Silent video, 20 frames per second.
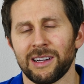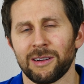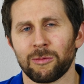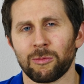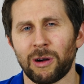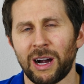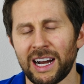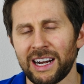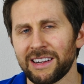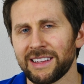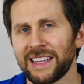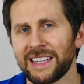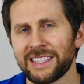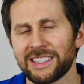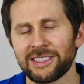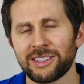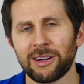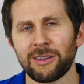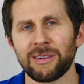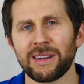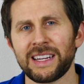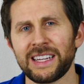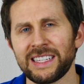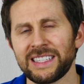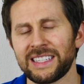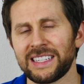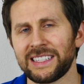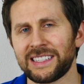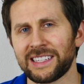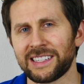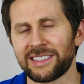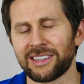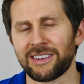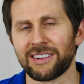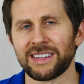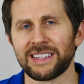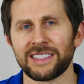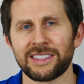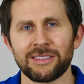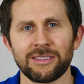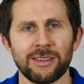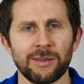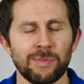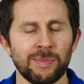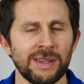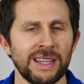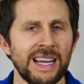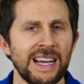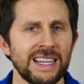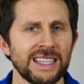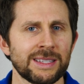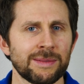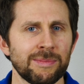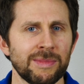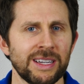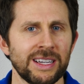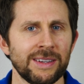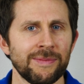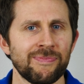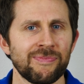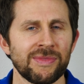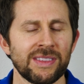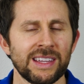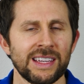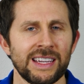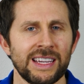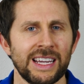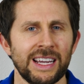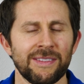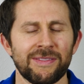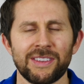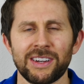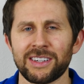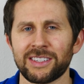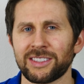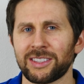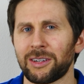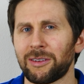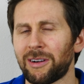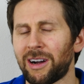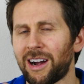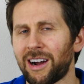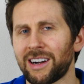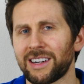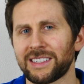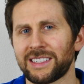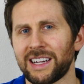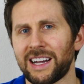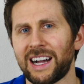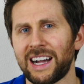Why are they so easy to turn into a plasma if they're so hard to